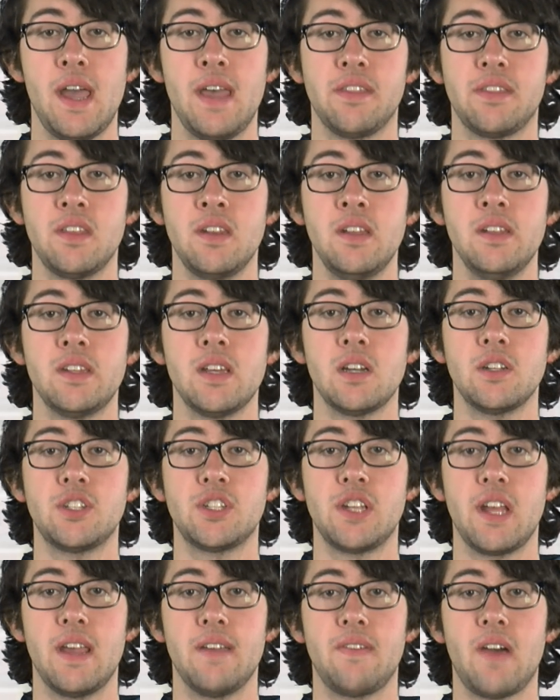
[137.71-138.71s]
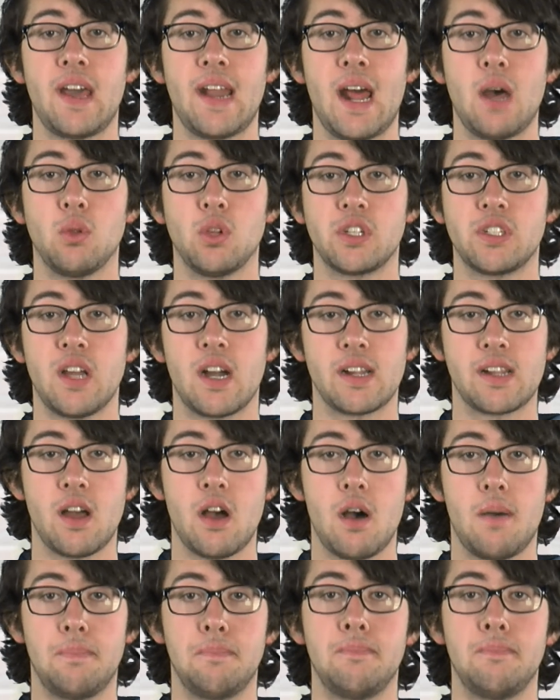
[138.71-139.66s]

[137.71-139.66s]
anthony.shave at outlook.com.